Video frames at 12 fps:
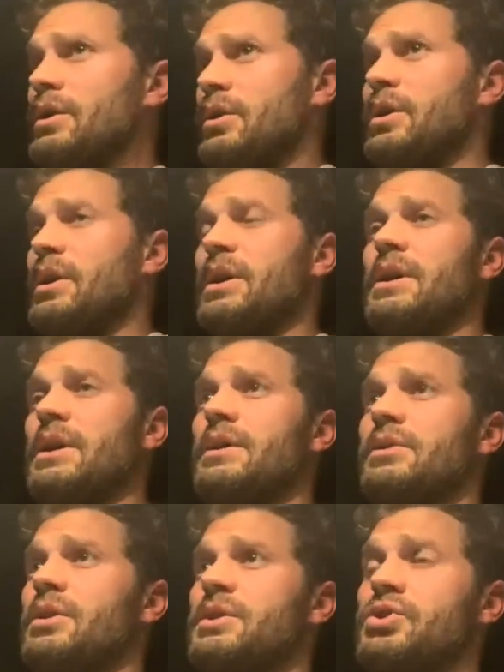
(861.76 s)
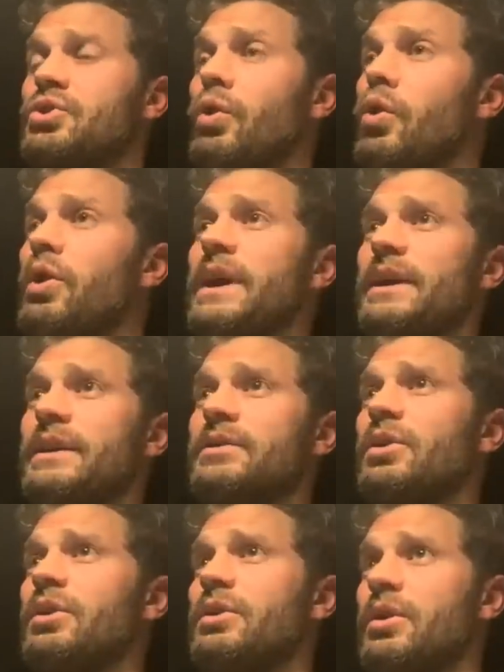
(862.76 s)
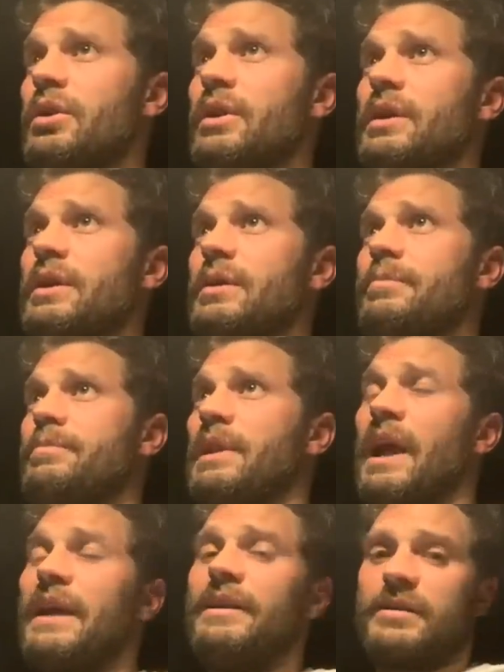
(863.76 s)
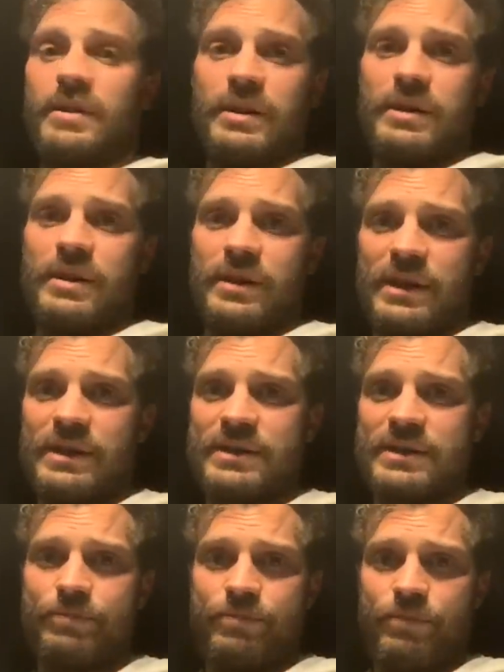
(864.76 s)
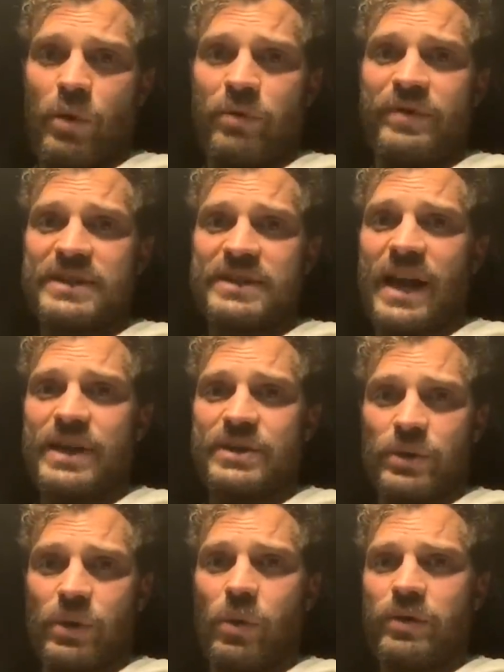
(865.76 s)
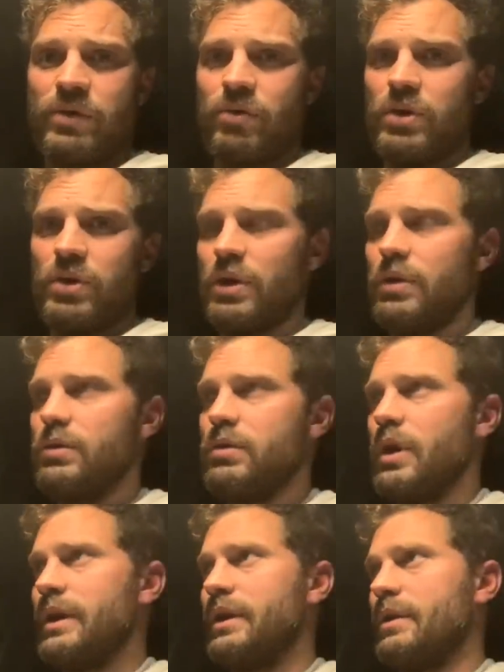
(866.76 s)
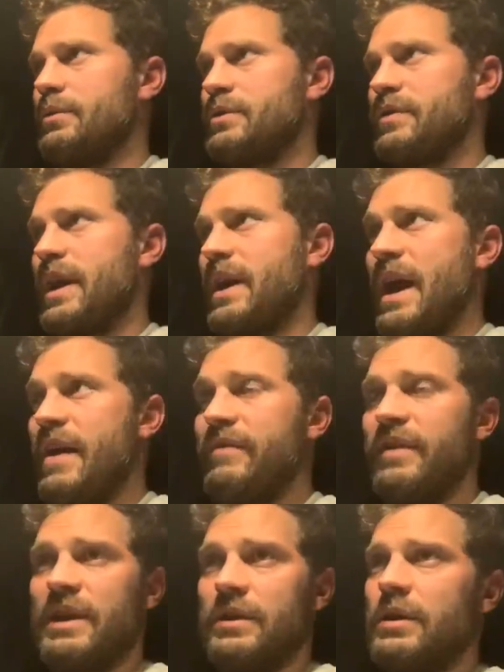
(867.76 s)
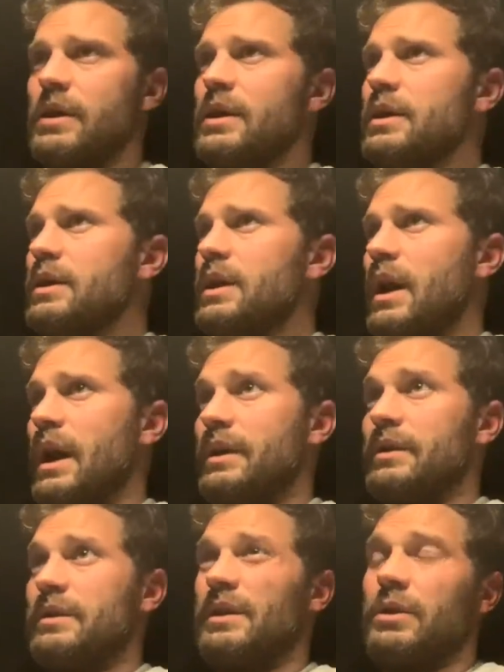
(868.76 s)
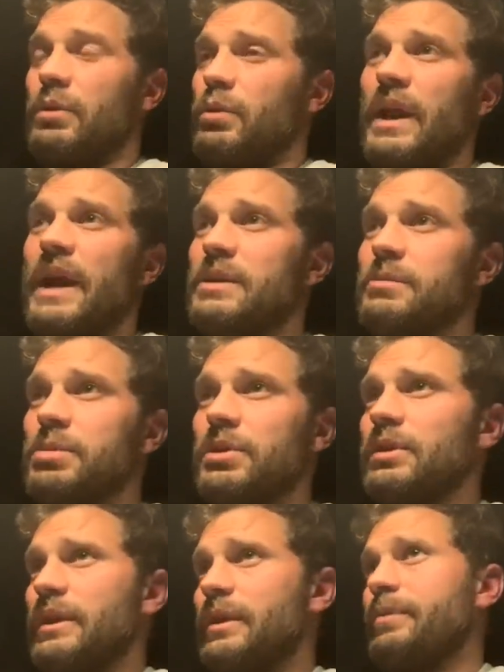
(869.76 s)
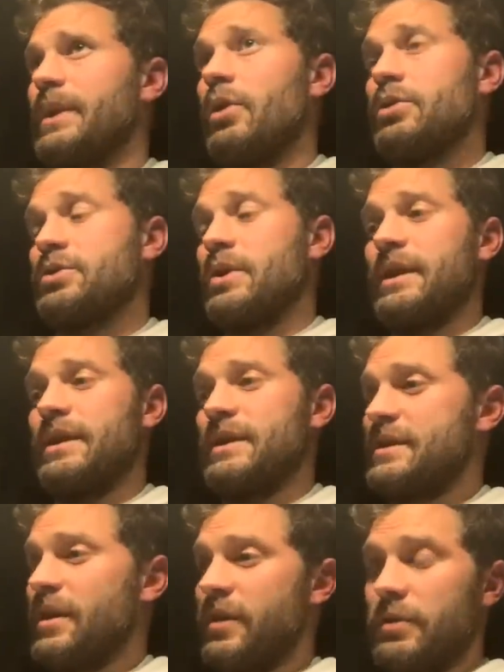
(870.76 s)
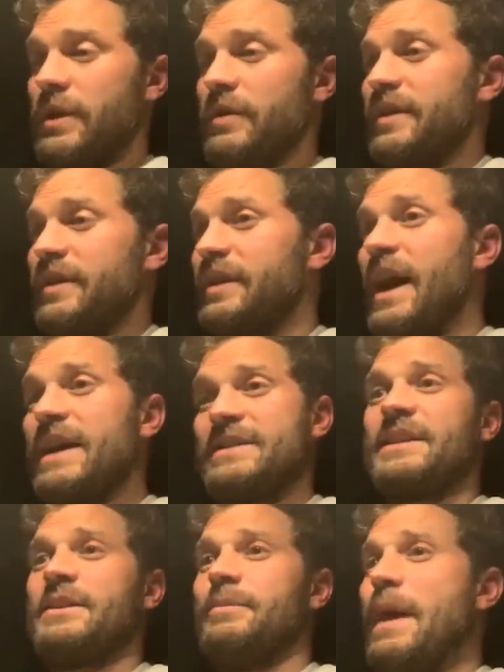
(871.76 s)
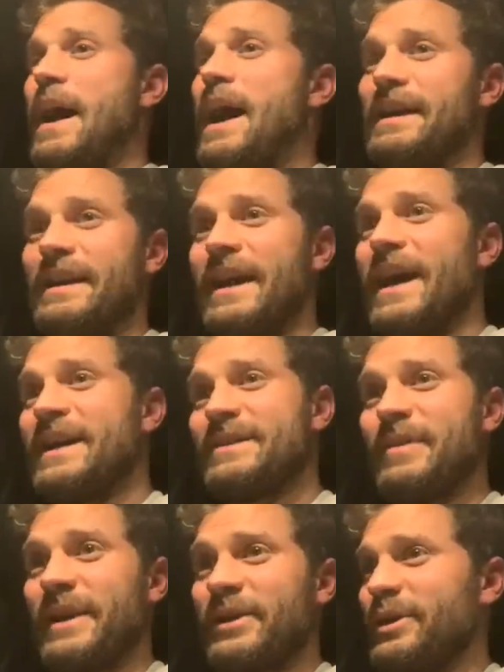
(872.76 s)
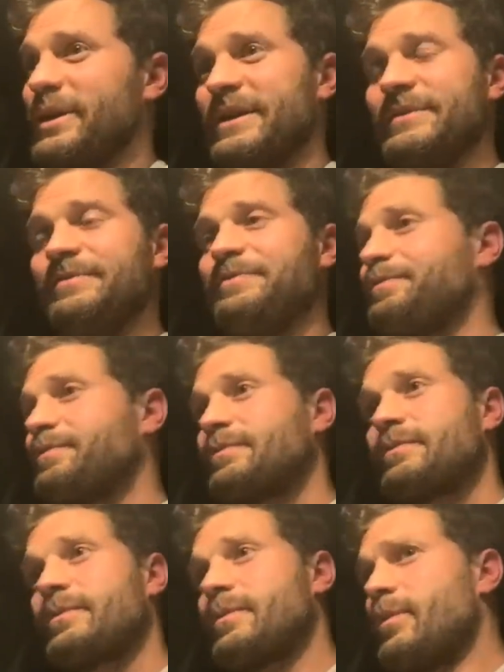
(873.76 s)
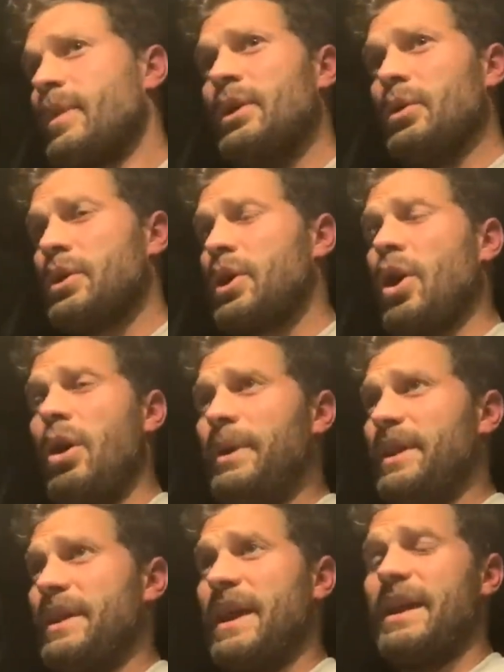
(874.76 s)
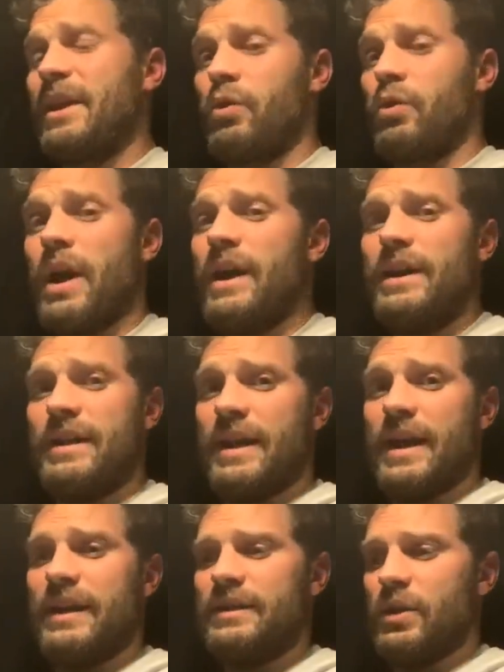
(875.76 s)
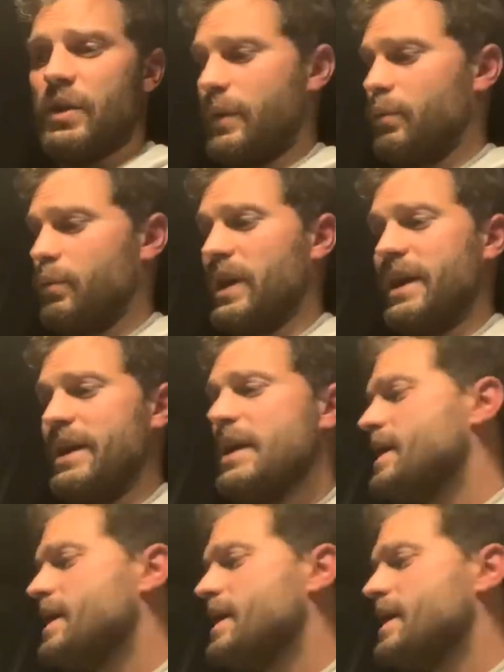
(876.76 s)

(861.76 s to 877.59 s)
to the to the story and to to the the plight that that these both these guys are going through, you know, and it was very heavy and and uh, you know relatable and but also had this other real fantastical mad aspect to it and you know got me at the end i cried at the end you know and i really